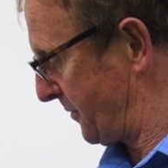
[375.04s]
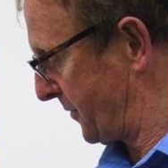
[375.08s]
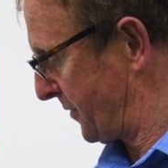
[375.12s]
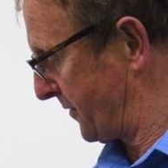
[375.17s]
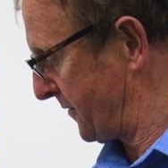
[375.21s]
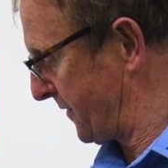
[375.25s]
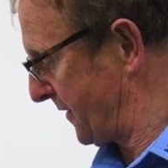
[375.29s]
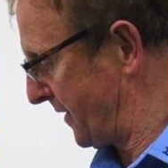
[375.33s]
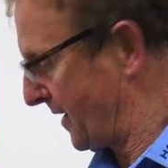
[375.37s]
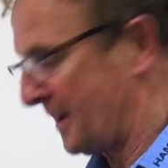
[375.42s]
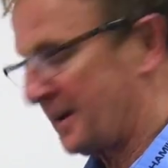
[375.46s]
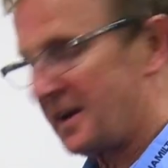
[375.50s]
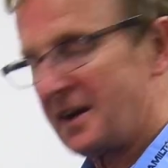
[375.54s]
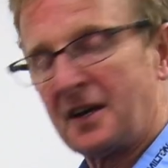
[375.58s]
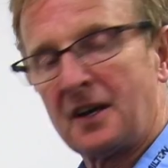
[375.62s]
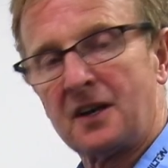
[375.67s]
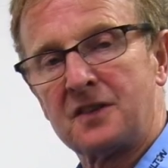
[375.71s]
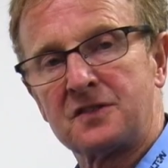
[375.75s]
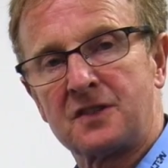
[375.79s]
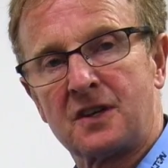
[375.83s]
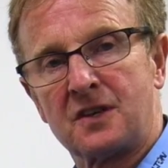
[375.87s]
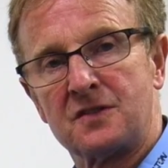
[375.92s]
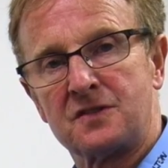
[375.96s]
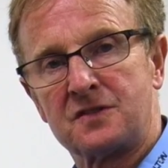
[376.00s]
providing a
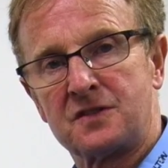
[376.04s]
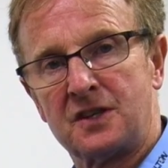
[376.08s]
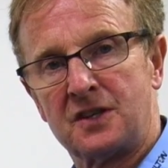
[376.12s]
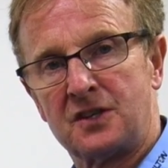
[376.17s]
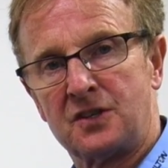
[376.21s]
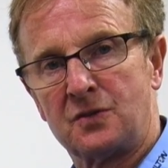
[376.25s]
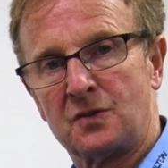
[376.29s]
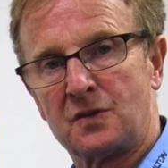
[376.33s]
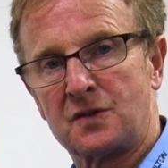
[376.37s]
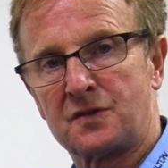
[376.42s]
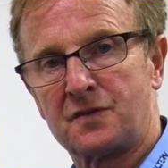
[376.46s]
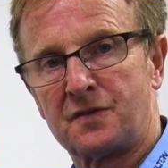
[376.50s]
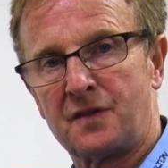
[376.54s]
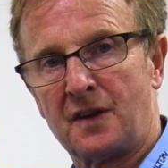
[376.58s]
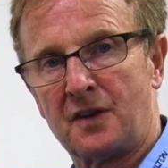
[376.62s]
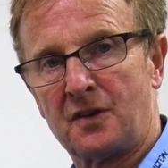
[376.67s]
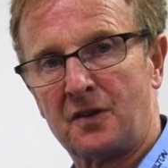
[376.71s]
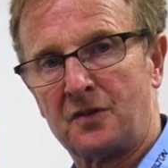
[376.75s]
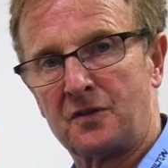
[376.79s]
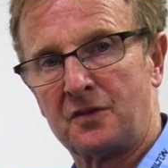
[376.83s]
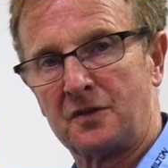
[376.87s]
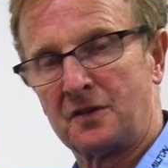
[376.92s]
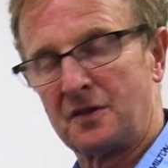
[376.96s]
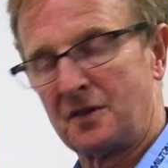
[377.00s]
continuous
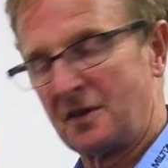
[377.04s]
flow.